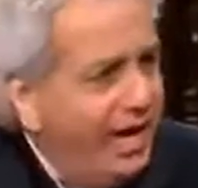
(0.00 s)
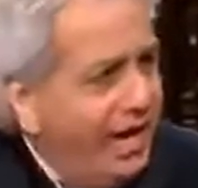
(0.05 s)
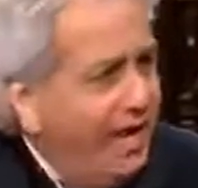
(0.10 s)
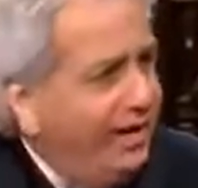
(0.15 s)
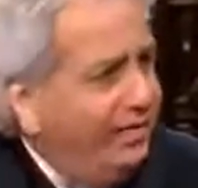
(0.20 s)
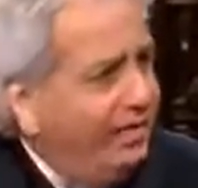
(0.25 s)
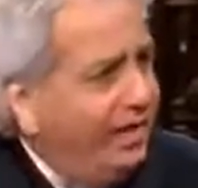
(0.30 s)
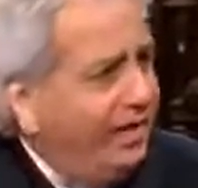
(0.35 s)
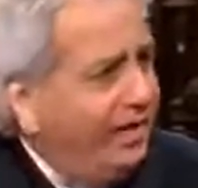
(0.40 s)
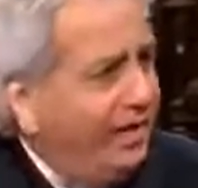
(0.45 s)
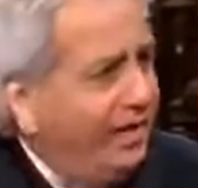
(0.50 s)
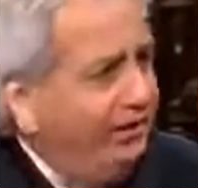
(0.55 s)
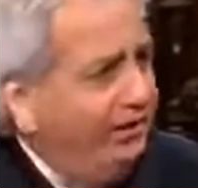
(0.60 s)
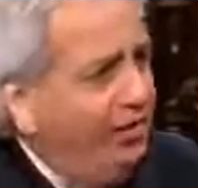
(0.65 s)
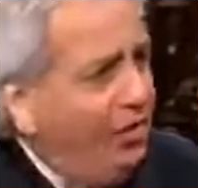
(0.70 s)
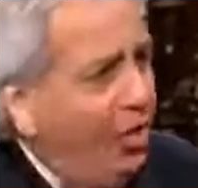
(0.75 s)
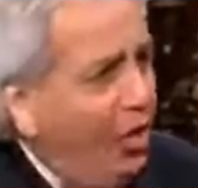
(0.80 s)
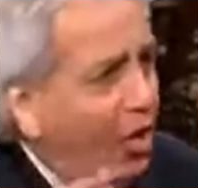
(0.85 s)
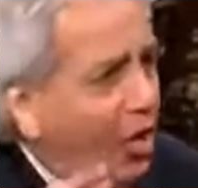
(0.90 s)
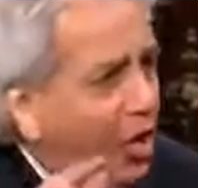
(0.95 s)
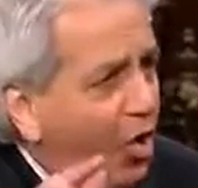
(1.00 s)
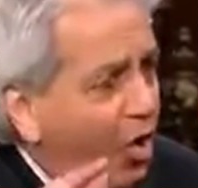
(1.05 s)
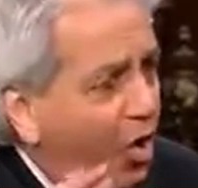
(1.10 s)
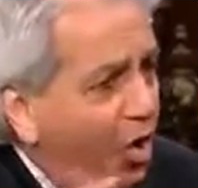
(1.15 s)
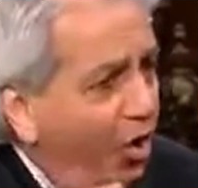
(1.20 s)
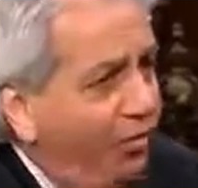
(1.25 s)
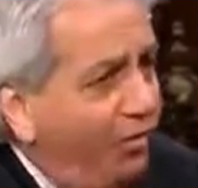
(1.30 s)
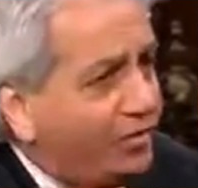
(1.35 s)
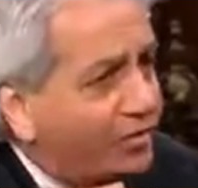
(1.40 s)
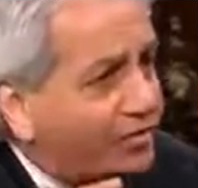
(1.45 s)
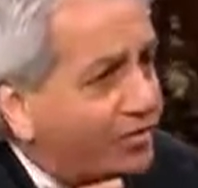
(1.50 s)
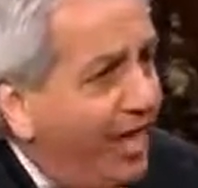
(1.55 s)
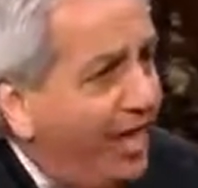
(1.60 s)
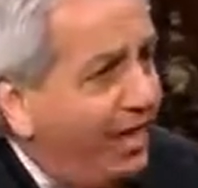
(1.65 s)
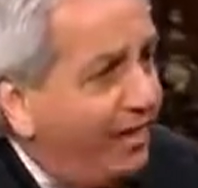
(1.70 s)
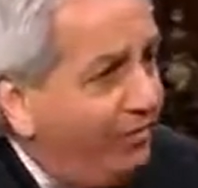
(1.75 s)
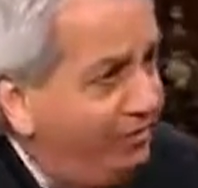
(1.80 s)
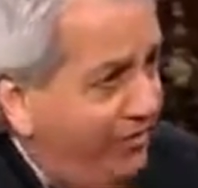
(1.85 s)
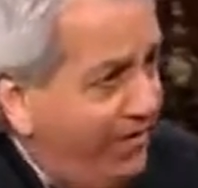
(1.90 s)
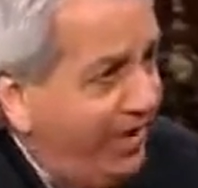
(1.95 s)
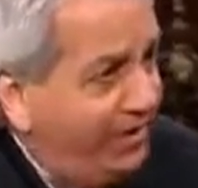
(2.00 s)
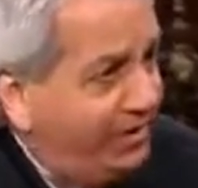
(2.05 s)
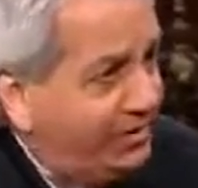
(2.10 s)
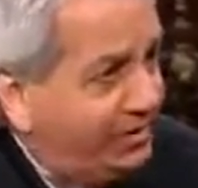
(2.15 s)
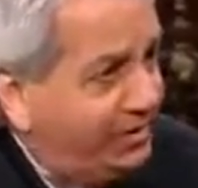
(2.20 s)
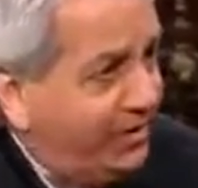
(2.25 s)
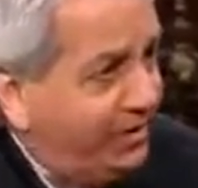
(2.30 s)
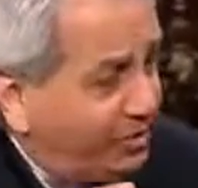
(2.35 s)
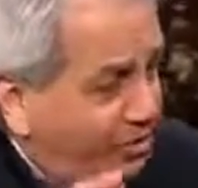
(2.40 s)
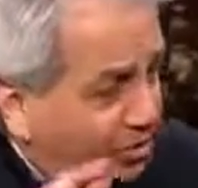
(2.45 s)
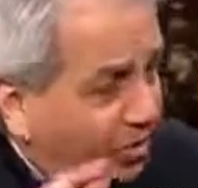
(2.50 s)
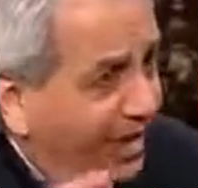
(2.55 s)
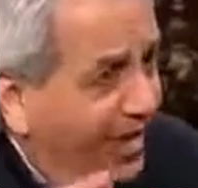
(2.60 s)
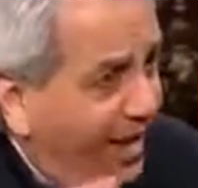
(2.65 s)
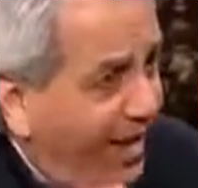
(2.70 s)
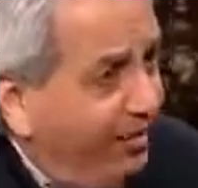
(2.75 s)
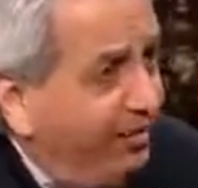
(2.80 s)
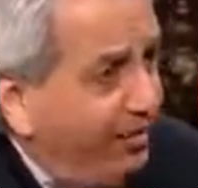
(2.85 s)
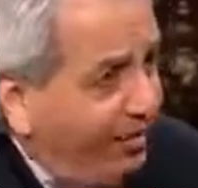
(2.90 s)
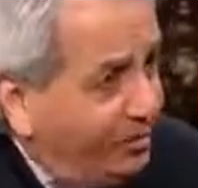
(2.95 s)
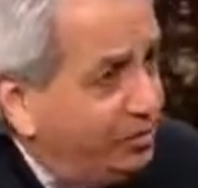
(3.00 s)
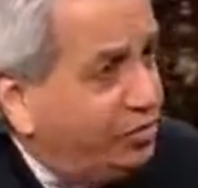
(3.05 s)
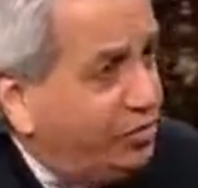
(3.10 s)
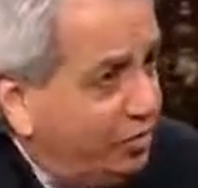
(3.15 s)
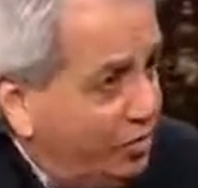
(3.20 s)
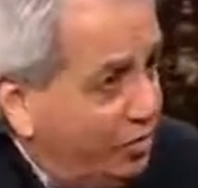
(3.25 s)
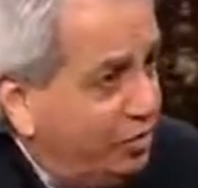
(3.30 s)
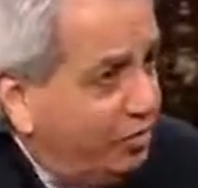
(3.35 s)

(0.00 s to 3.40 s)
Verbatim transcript: and they give you all the side effects that could happen to